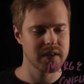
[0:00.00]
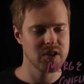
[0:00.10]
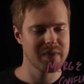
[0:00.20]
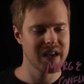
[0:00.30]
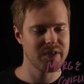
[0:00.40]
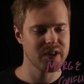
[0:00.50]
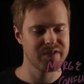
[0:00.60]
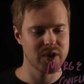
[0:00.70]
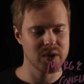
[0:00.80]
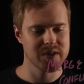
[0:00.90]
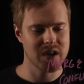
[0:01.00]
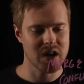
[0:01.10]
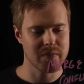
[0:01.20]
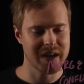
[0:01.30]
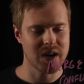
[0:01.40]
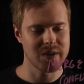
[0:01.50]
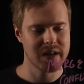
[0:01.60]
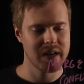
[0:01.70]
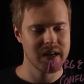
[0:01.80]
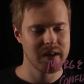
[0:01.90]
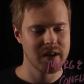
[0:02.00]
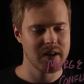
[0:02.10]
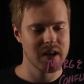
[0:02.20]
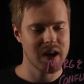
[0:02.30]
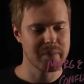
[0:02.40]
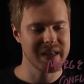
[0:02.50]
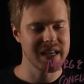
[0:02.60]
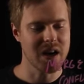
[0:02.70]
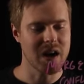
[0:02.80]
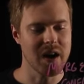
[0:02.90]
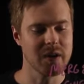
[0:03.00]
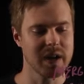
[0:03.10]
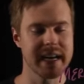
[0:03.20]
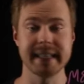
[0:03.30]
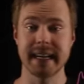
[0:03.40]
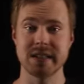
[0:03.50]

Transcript: You may have heard folks talk about a PR, right?